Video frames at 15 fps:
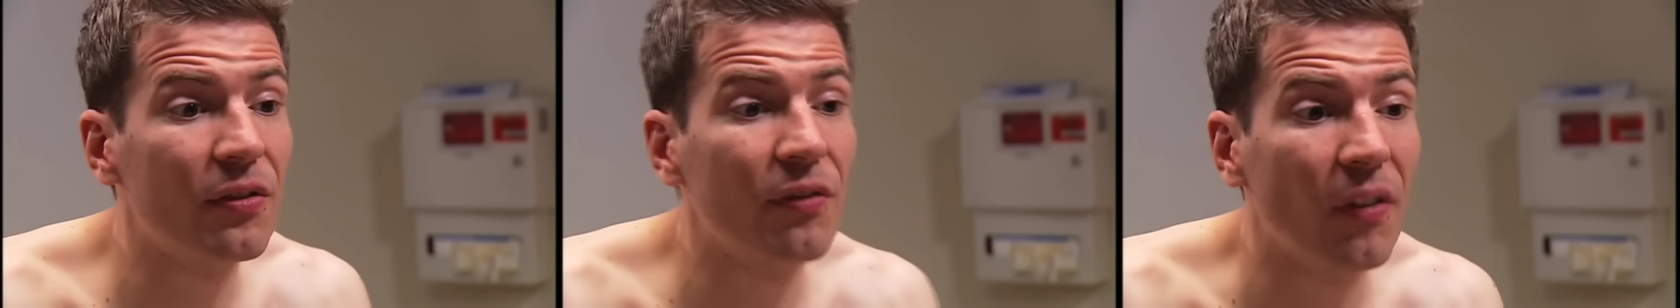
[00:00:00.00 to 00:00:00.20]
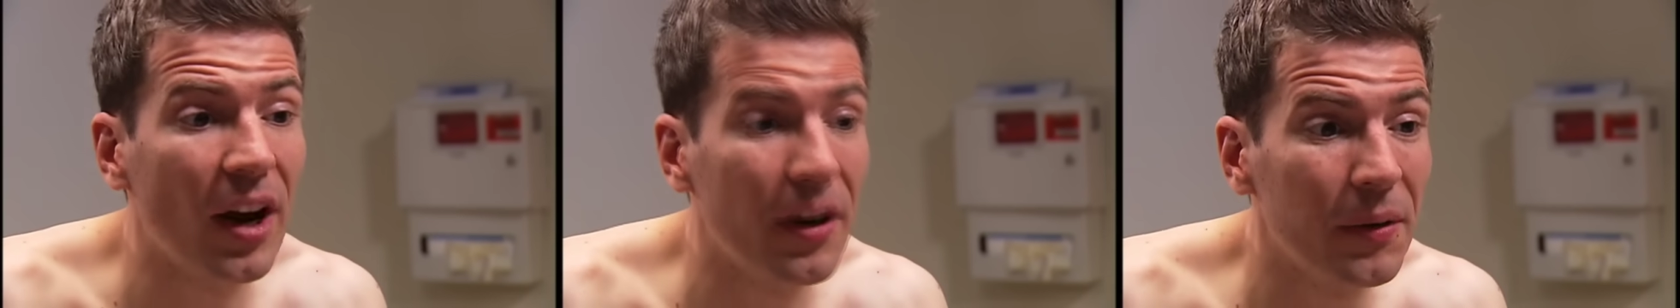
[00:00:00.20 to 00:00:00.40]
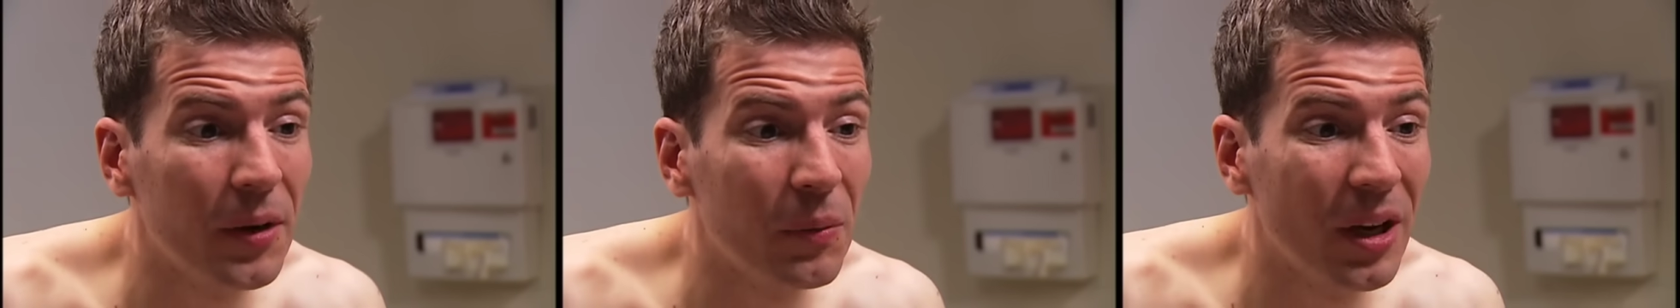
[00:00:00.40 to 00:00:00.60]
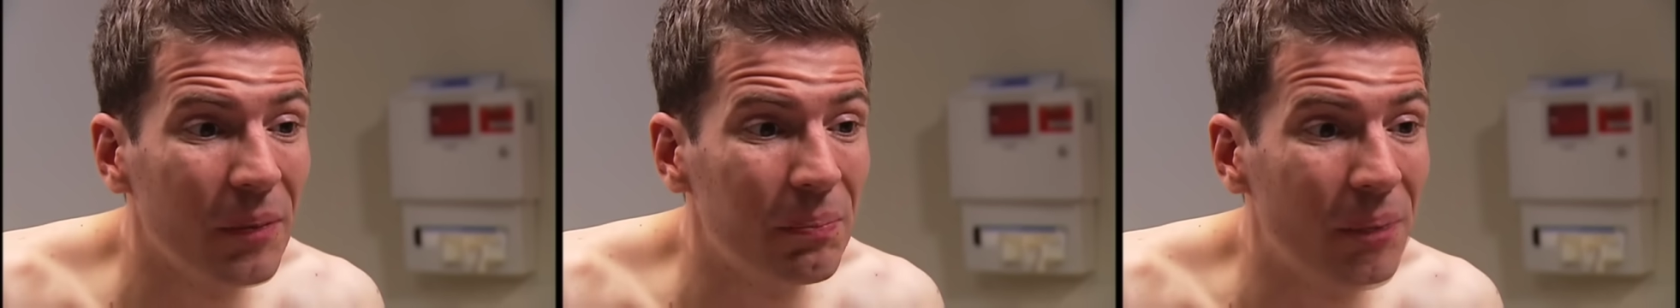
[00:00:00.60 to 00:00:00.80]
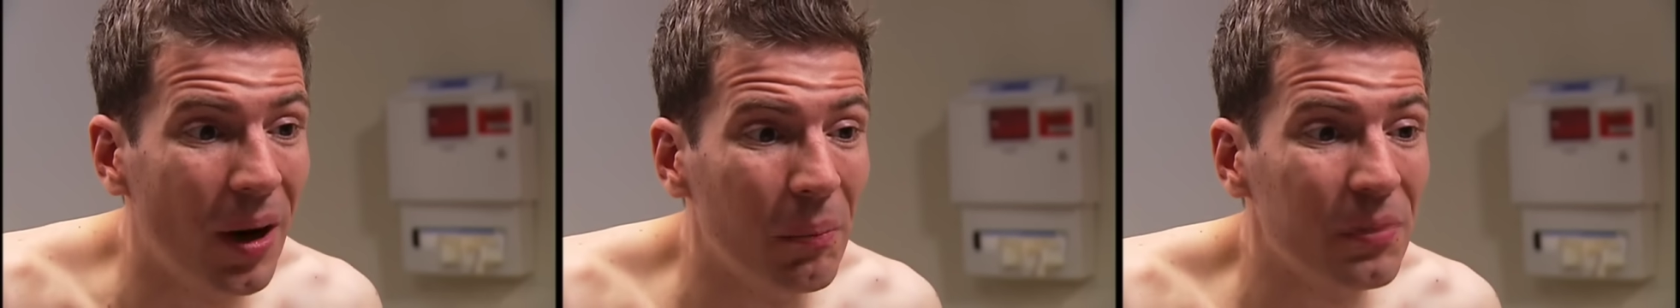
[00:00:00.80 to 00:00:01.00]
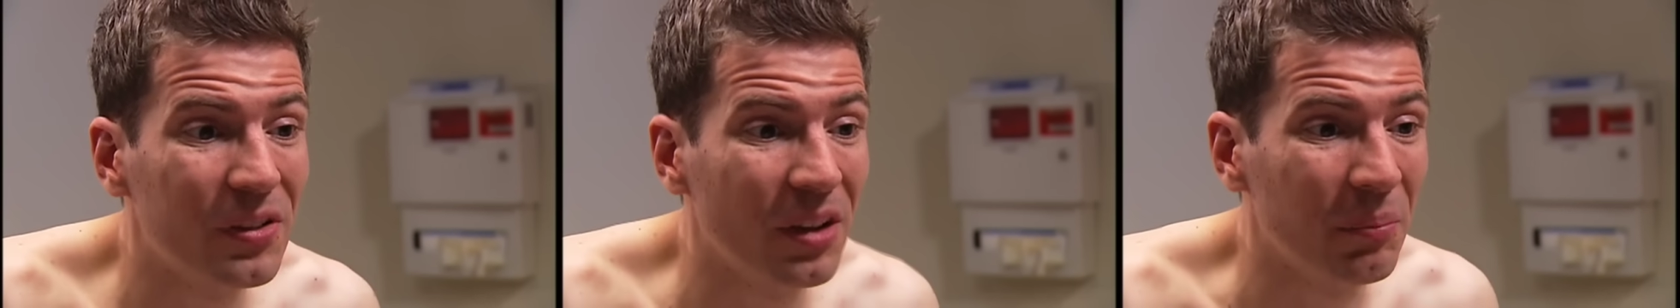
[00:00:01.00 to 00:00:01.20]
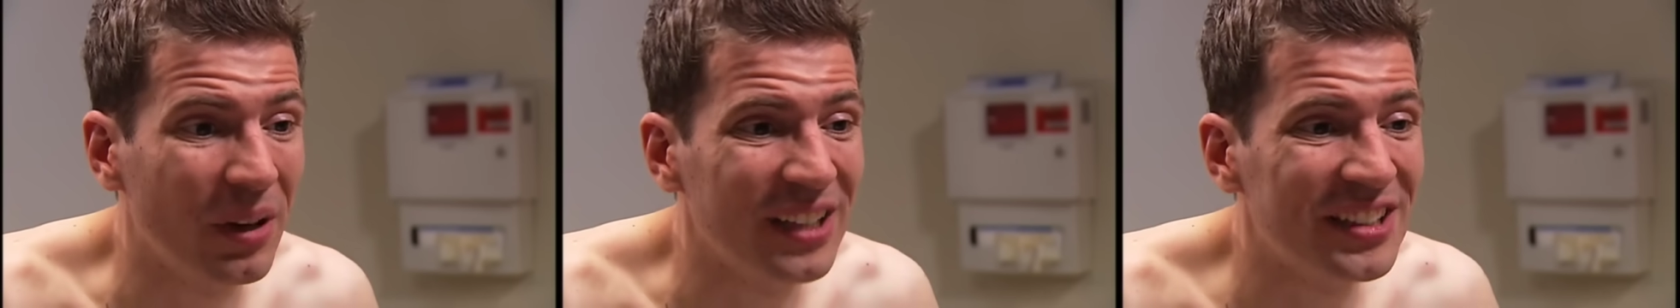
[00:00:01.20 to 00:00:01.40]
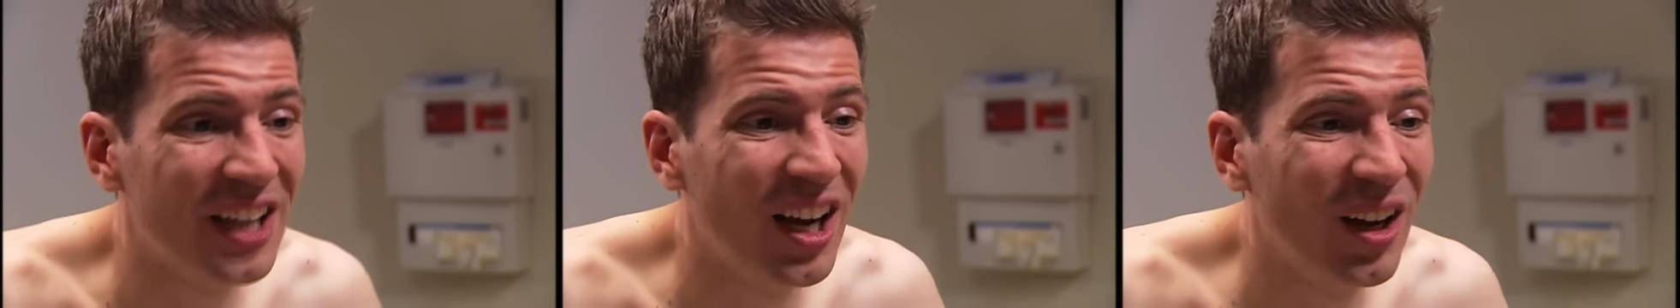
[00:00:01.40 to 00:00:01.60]
fiery red bumps on
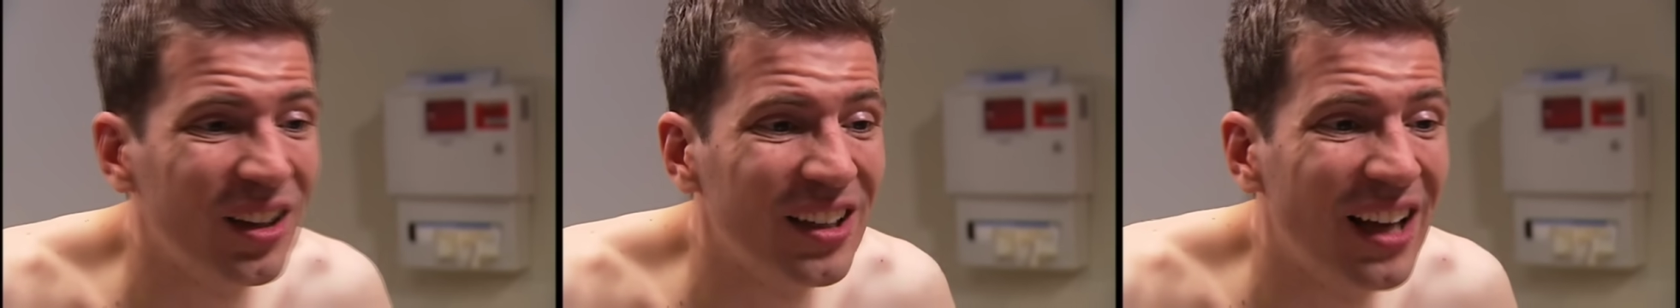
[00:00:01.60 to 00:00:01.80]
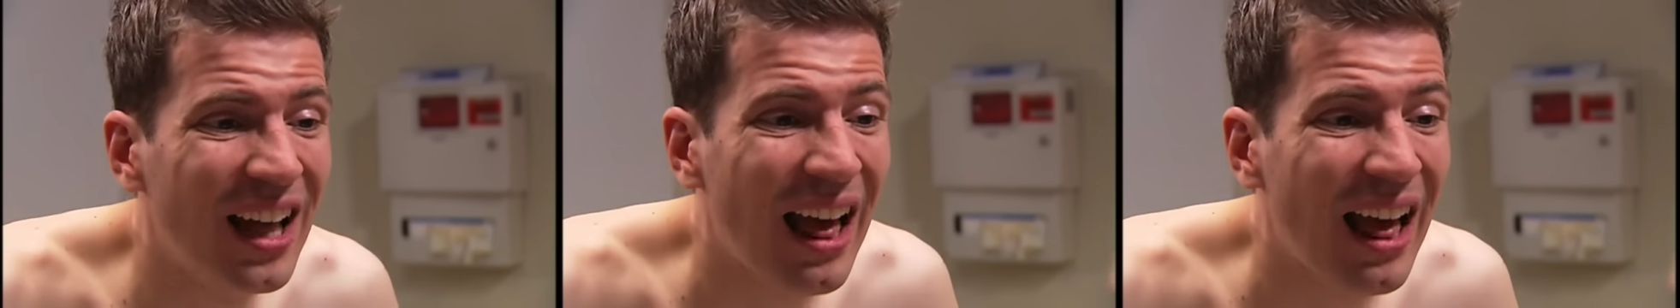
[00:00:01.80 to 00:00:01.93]
my tongue.